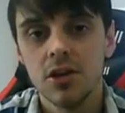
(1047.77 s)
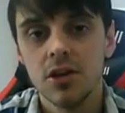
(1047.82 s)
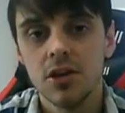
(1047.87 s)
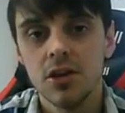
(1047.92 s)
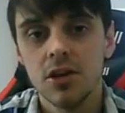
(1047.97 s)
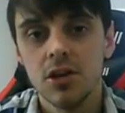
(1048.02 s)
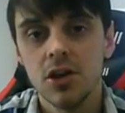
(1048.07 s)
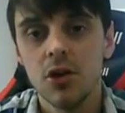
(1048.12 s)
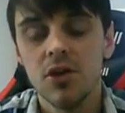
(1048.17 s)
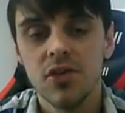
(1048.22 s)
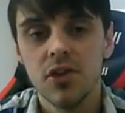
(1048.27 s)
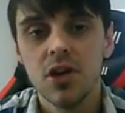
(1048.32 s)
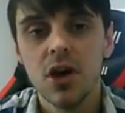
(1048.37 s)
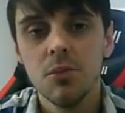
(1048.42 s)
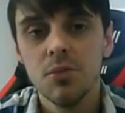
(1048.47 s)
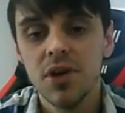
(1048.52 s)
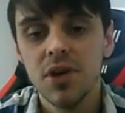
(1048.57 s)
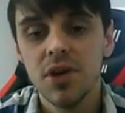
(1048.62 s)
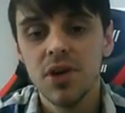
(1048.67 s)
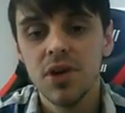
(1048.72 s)
If the
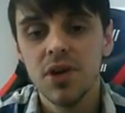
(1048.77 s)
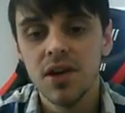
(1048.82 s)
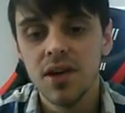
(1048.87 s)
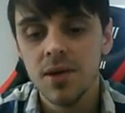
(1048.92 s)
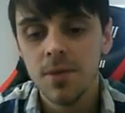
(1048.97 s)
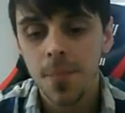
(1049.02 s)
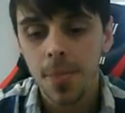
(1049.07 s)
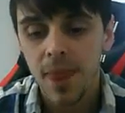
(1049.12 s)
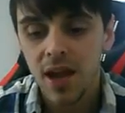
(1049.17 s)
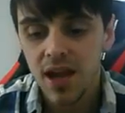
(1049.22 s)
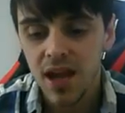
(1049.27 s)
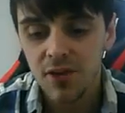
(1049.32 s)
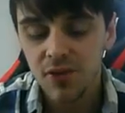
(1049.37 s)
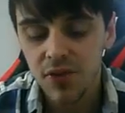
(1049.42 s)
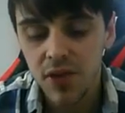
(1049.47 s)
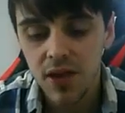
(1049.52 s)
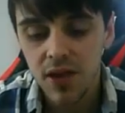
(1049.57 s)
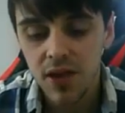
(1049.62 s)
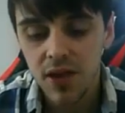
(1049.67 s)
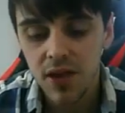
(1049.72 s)
company,
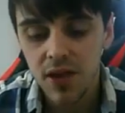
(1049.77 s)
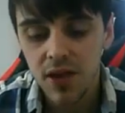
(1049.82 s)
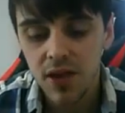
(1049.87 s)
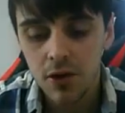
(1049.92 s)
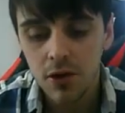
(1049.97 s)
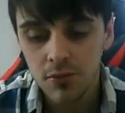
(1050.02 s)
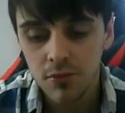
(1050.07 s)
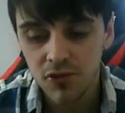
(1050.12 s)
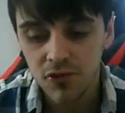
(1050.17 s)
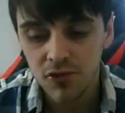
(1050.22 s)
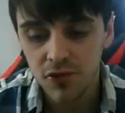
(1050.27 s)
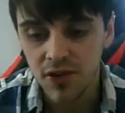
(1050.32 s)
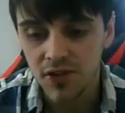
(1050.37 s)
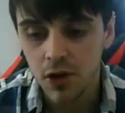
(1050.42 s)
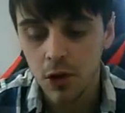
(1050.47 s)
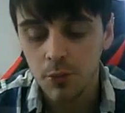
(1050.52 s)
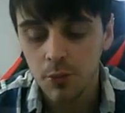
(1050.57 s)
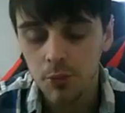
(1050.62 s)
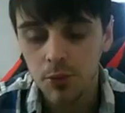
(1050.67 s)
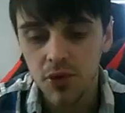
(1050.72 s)
for
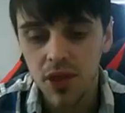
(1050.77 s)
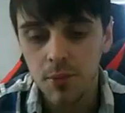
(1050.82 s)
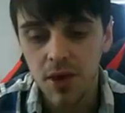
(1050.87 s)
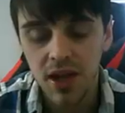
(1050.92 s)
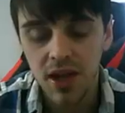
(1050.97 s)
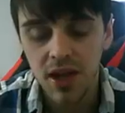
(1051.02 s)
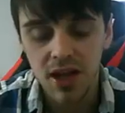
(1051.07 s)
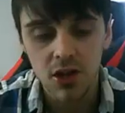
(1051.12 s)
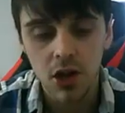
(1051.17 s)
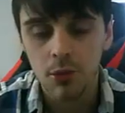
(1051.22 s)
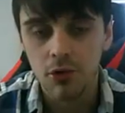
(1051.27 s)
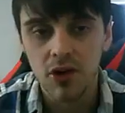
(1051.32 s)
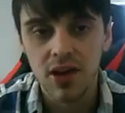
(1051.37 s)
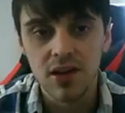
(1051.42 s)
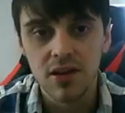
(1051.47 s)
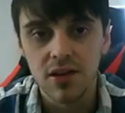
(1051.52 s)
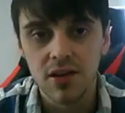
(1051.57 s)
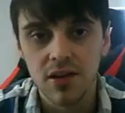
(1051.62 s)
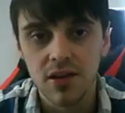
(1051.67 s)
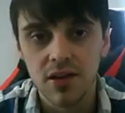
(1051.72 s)
example, they make an
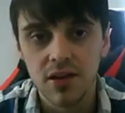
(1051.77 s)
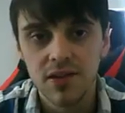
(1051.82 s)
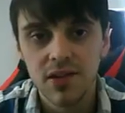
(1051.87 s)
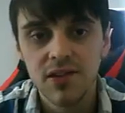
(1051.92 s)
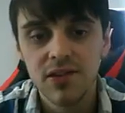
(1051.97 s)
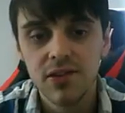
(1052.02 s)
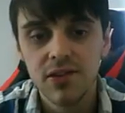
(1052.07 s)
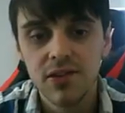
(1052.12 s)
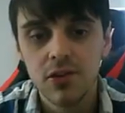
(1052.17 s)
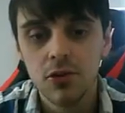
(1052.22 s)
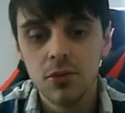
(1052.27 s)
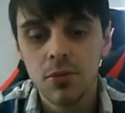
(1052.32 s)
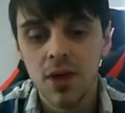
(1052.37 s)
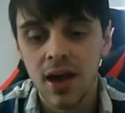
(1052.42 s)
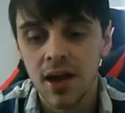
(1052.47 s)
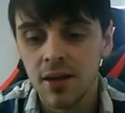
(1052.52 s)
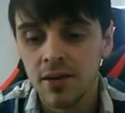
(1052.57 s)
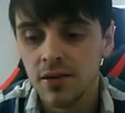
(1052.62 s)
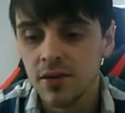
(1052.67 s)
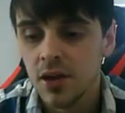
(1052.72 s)
upgrade in the system
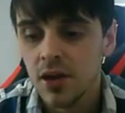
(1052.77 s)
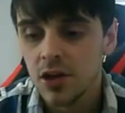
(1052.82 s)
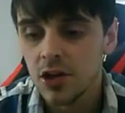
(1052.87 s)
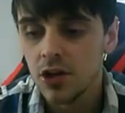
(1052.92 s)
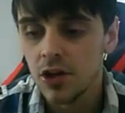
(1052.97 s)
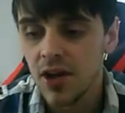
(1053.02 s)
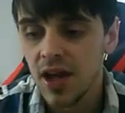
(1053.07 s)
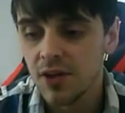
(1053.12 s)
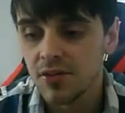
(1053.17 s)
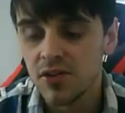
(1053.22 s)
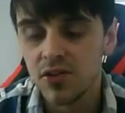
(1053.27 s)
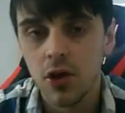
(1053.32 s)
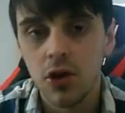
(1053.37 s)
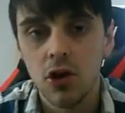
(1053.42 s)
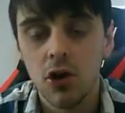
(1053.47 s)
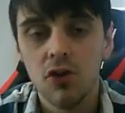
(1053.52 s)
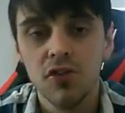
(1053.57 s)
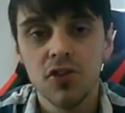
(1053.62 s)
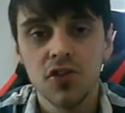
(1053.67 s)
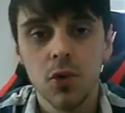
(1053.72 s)
and, they
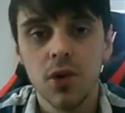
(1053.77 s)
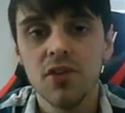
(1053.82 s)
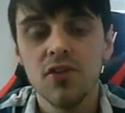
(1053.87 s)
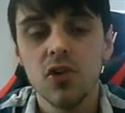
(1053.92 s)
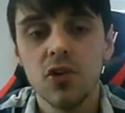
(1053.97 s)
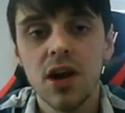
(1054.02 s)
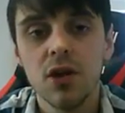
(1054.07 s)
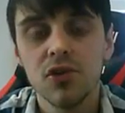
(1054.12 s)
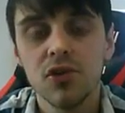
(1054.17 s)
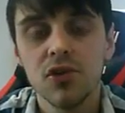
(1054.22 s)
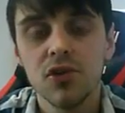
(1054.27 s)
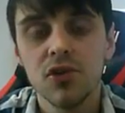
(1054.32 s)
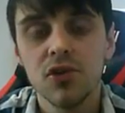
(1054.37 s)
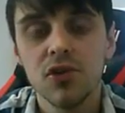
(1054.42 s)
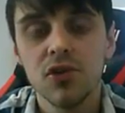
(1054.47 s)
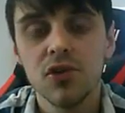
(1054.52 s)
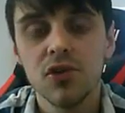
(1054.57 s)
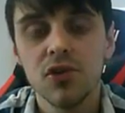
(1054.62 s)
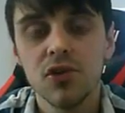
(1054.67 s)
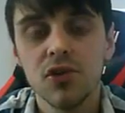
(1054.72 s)
have to turn it off for
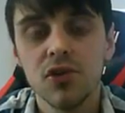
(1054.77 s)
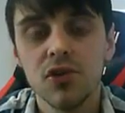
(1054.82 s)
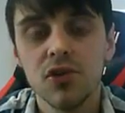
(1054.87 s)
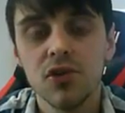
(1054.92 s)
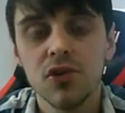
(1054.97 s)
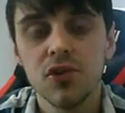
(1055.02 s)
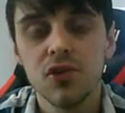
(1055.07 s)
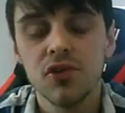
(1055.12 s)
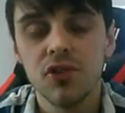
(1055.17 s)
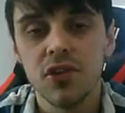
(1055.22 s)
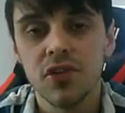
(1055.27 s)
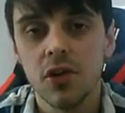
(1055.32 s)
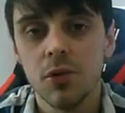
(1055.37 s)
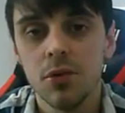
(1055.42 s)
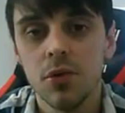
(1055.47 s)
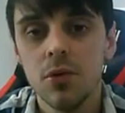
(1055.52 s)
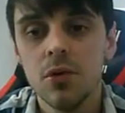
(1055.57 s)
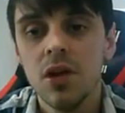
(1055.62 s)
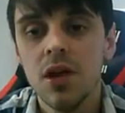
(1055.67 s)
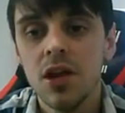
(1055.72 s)
24 hours, for
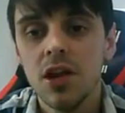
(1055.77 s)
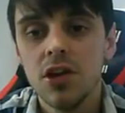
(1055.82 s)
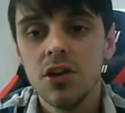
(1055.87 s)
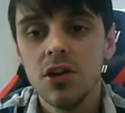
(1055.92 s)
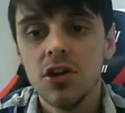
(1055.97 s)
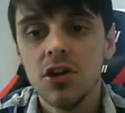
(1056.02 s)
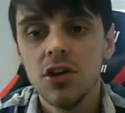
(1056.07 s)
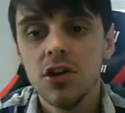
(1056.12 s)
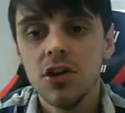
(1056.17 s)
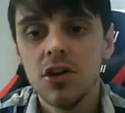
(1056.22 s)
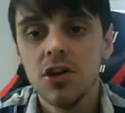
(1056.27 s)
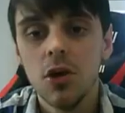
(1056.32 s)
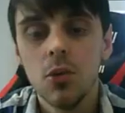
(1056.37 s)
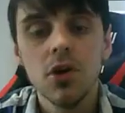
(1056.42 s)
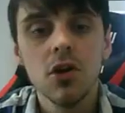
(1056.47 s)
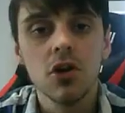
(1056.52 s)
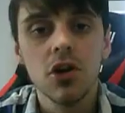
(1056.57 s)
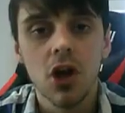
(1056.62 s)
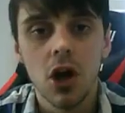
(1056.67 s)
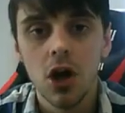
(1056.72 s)
example, we're
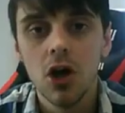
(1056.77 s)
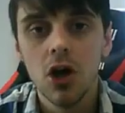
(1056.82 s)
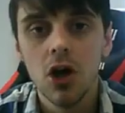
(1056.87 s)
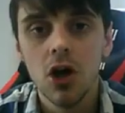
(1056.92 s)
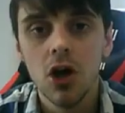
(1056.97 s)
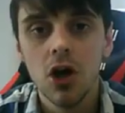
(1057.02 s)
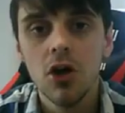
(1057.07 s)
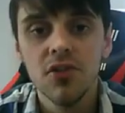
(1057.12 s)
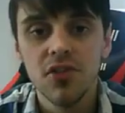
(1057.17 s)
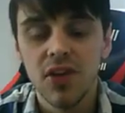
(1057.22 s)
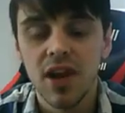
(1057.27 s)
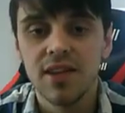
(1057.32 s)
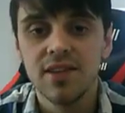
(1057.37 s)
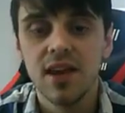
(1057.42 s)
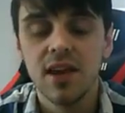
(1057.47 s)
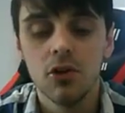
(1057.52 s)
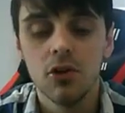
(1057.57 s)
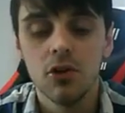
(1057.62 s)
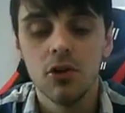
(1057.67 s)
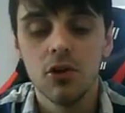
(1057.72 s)
not going to earn for that
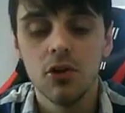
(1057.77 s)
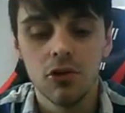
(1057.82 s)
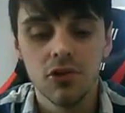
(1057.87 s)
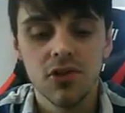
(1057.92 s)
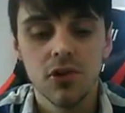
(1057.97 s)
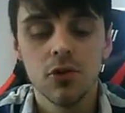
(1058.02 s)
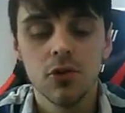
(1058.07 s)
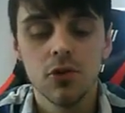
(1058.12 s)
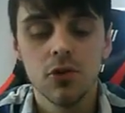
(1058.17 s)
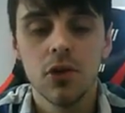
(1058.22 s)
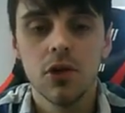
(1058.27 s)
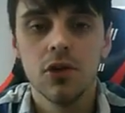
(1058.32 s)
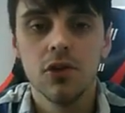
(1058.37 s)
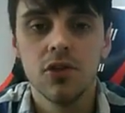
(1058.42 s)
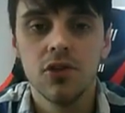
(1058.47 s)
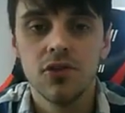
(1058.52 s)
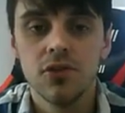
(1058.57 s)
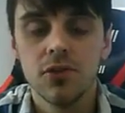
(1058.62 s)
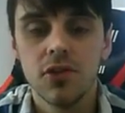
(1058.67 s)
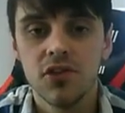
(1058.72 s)
day or until
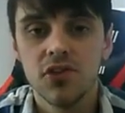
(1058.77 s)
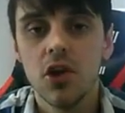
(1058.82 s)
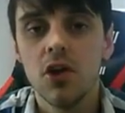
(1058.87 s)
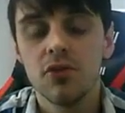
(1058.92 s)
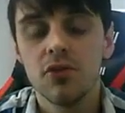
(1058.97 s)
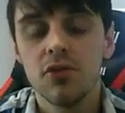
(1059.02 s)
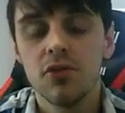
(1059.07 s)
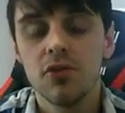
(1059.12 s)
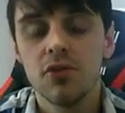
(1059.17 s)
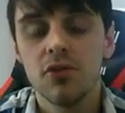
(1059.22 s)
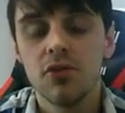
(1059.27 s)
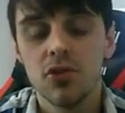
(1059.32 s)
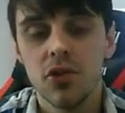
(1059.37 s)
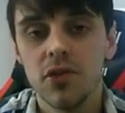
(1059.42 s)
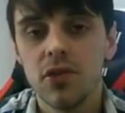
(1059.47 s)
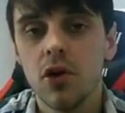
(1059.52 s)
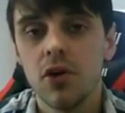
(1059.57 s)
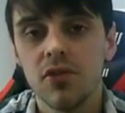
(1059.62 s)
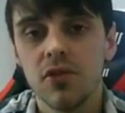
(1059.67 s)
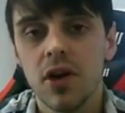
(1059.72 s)
the server
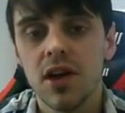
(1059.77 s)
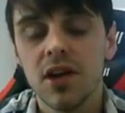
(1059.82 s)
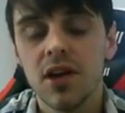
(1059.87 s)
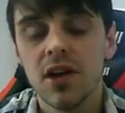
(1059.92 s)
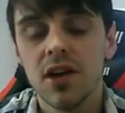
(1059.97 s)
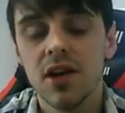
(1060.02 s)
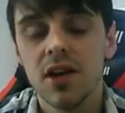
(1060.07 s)
is off, right?